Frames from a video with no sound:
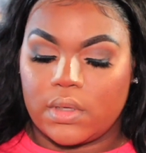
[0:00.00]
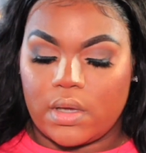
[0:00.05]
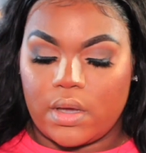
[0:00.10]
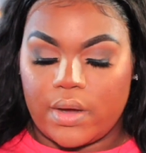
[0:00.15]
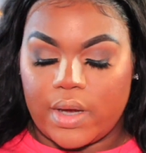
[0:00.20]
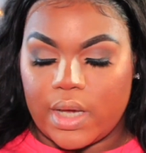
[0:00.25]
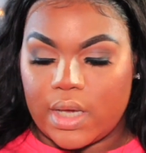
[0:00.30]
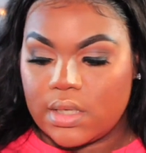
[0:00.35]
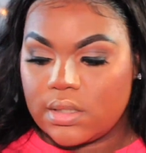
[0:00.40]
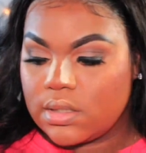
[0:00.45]

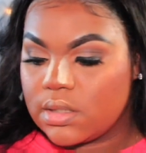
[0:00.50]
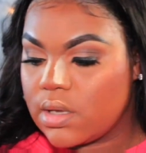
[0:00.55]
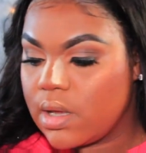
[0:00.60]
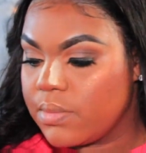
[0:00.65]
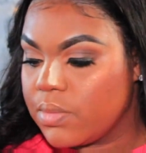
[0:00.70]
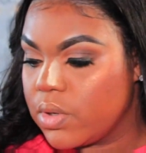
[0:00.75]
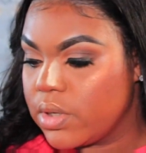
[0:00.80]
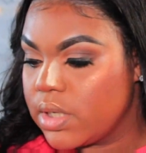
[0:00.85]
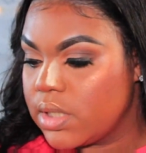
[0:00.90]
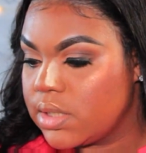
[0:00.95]
Alright, so
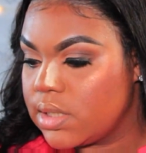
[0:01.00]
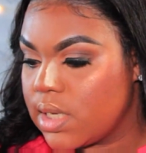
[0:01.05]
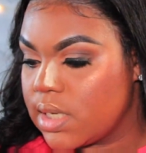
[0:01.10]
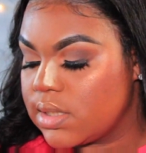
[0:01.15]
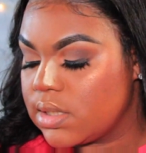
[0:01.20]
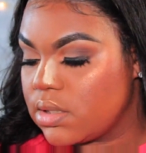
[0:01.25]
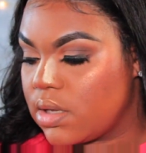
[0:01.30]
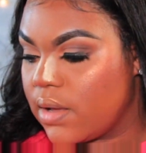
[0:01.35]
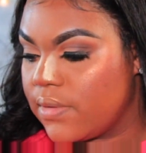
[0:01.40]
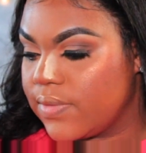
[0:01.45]
I'm going to
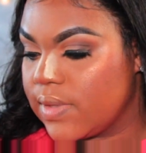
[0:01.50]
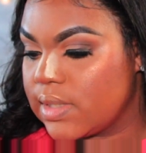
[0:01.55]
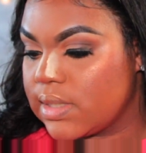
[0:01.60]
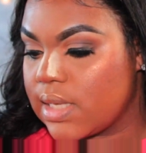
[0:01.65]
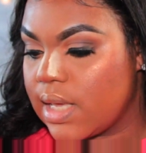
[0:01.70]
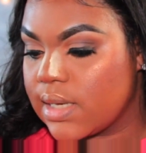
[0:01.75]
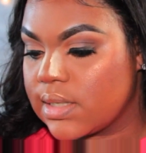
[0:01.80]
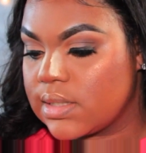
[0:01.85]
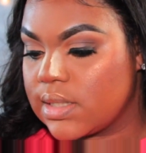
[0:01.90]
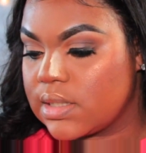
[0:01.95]
dust off
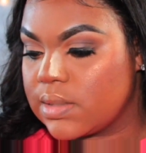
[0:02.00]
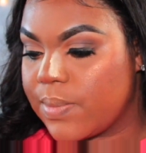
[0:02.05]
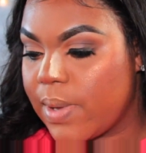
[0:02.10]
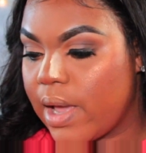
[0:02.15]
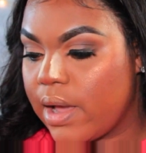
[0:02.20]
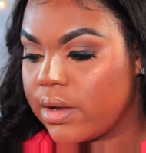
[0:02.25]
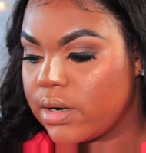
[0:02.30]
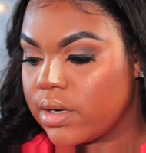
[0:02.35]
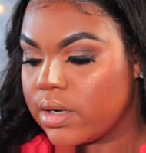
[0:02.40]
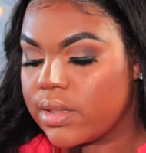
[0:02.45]
this excess
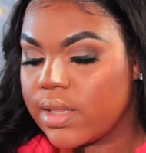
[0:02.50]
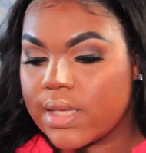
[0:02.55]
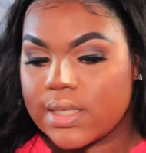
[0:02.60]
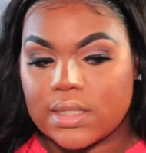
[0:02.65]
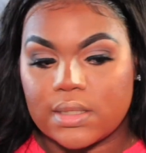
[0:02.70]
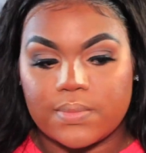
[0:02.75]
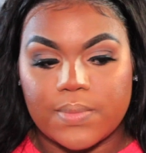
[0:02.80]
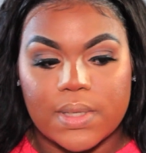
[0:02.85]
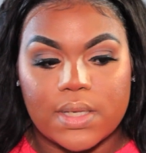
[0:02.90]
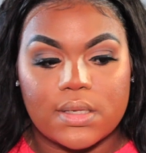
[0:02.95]
powder
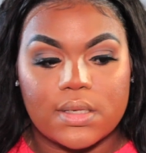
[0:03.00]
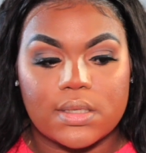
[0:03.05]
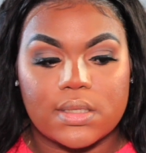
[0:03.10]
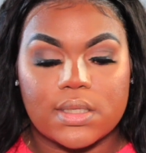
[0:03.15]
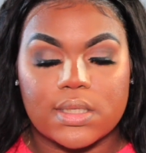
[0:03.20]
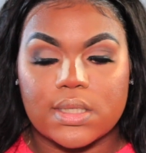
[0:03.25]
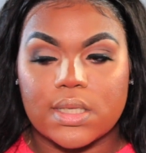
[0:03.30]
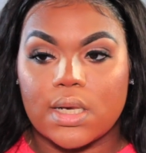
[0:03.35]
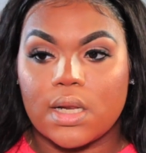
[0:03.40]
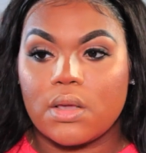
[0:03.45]
that's been
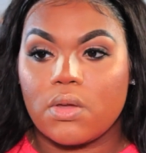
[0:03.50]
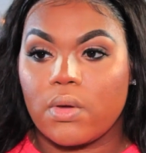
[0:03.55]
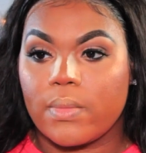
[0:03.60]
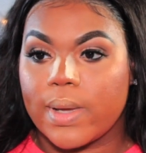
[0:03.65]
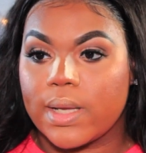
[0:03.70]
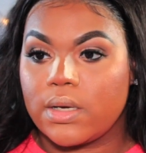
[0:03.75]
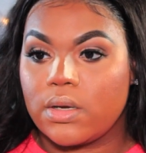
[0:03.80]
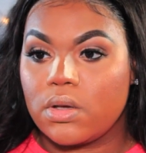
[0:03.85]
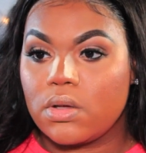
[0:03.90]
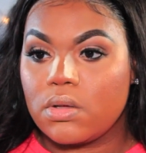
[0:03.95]
sitting on
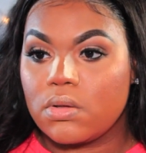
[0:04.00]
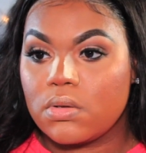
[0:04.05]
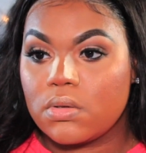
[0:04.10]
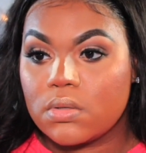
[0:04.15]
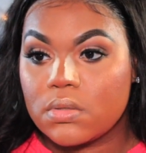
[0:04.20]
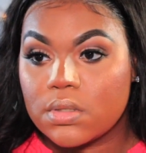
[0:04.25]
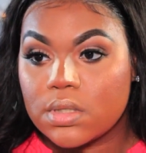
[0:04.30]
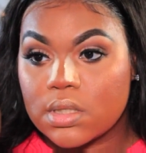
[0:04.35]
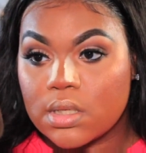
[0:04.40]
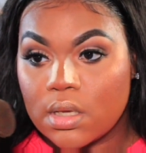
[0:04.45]
my
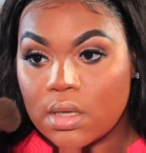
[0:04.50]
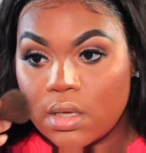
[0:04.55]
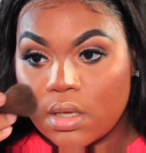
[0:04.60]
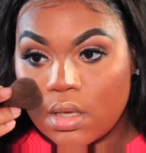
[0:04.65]
nose.